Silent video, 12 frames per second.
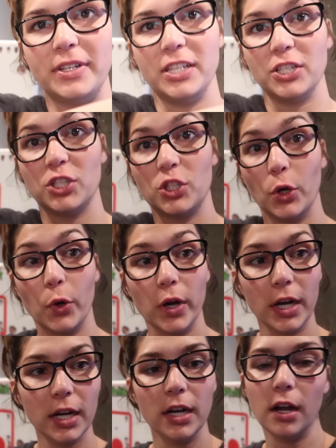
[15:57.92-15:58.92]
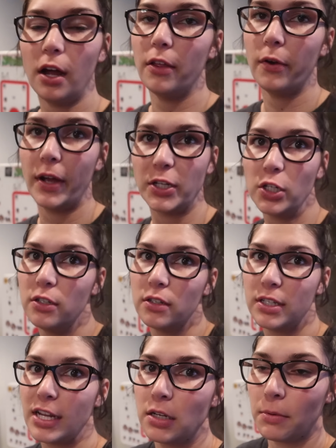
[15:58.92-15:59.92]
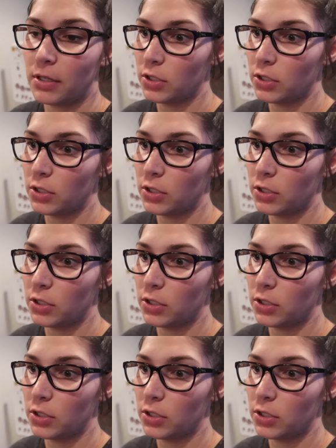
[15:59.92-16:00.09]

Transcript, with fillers: went to the store, although I should have just taken him